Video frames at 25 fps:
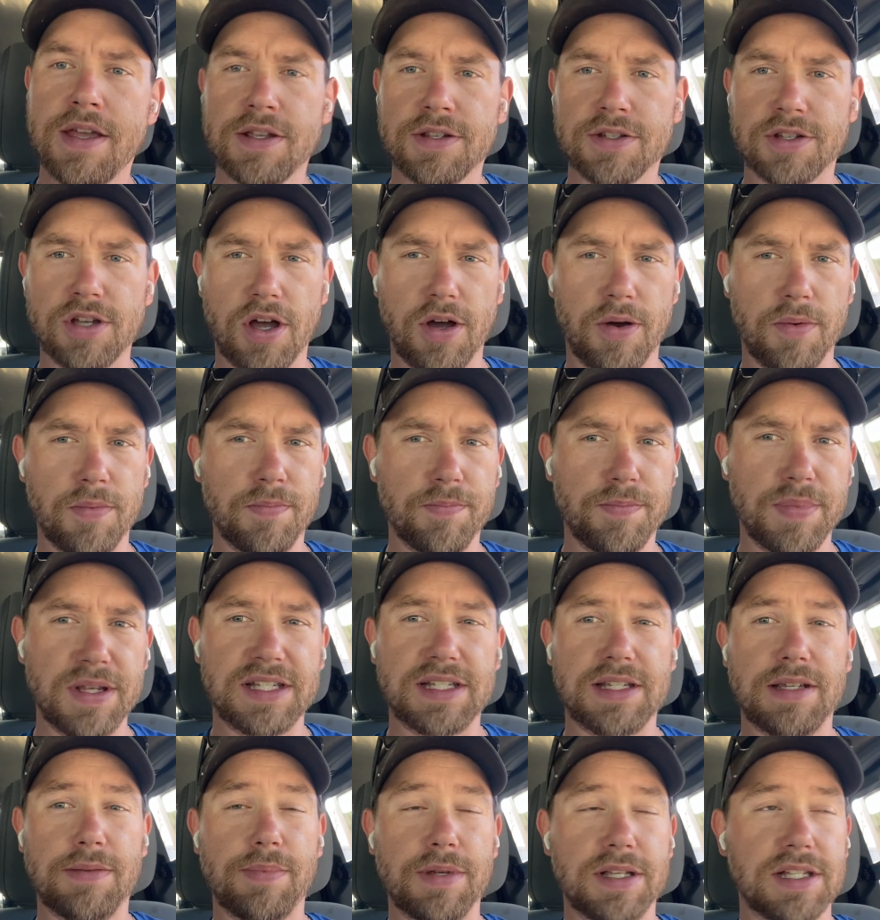So
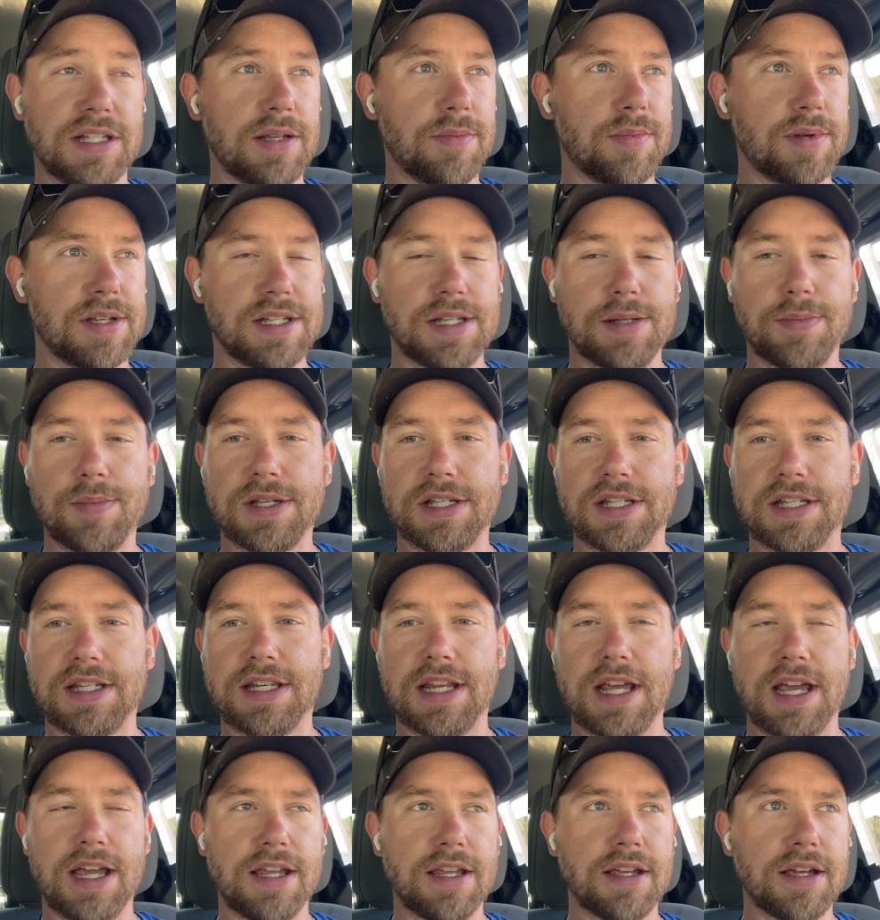busy, busy, busy, busy
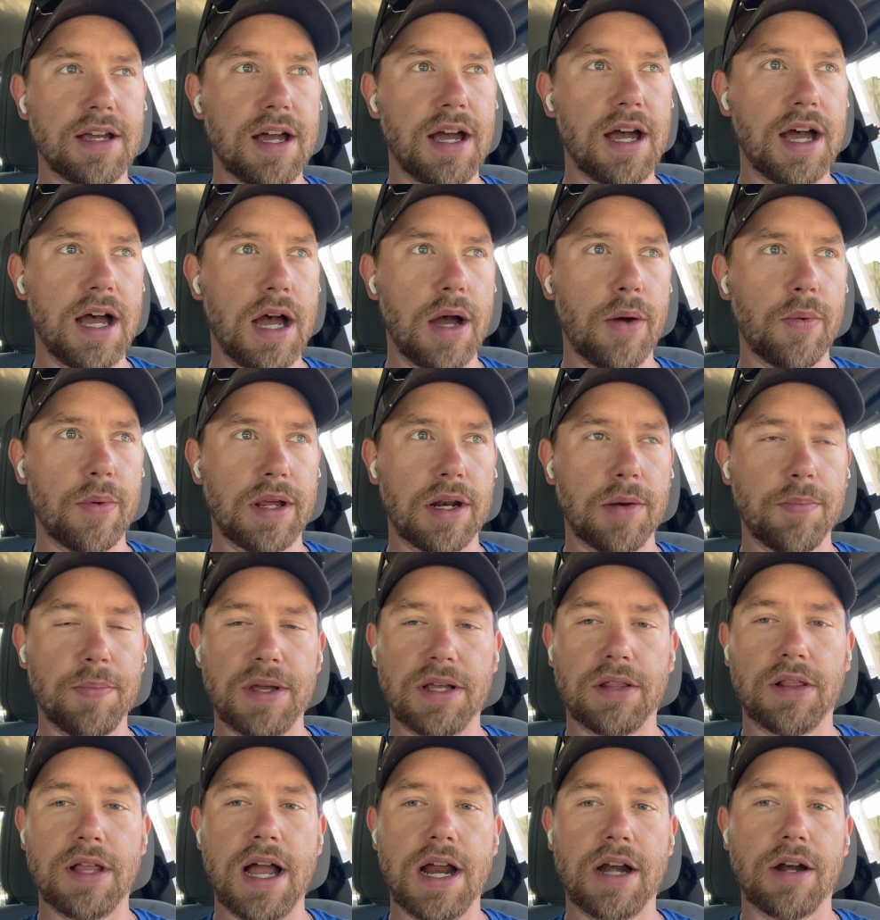day. Uh, we got a
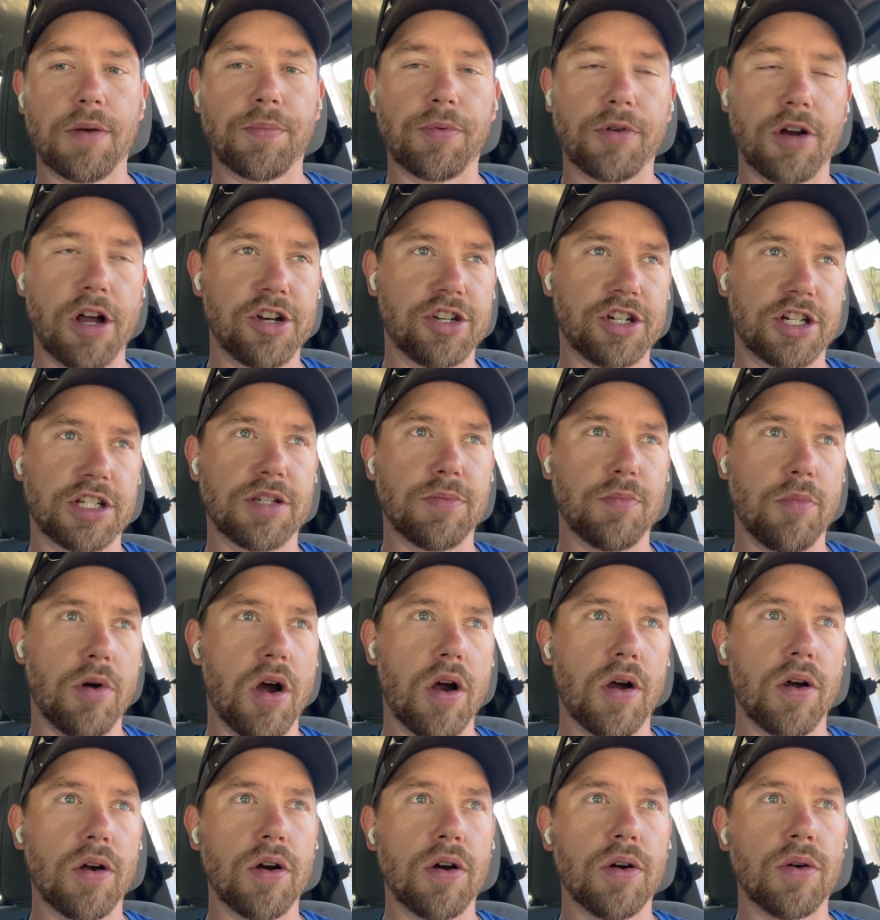big liner project
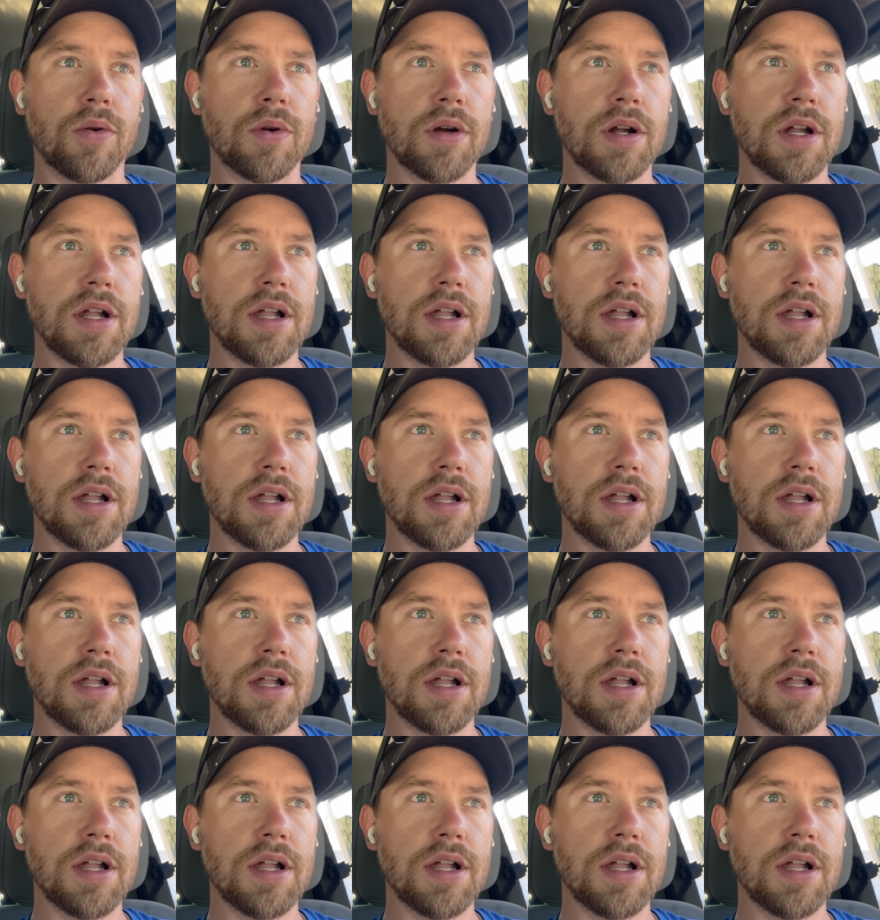tomorrow